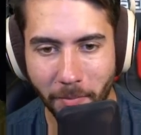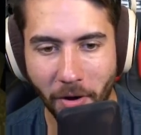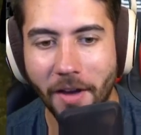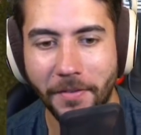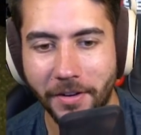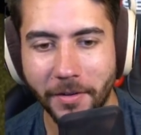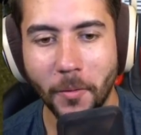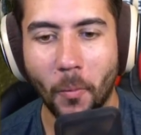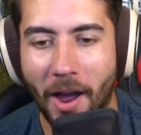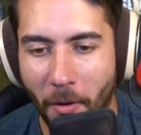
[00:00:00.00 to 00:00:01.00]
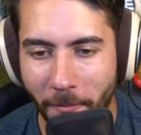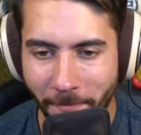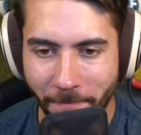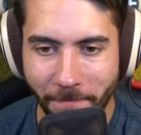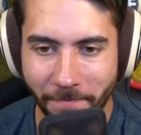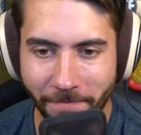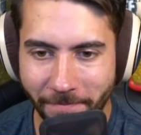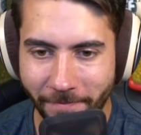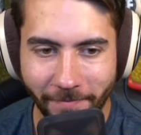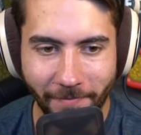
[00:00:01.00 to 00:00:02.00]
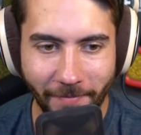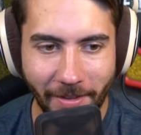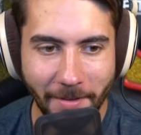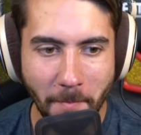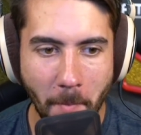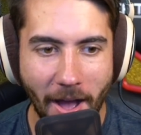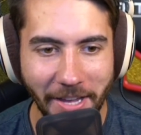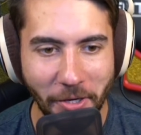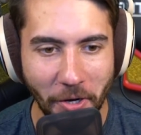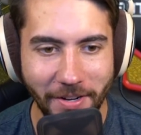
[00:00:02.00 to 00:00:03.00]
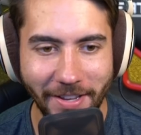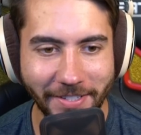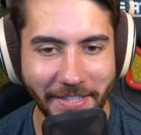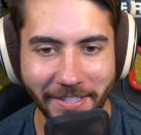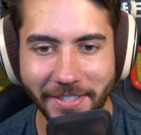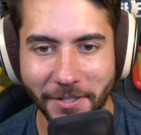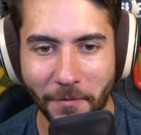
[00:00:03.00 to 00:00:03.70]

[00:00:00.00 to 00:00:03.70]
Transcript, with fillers: Prophet. Wow. My goodness, this is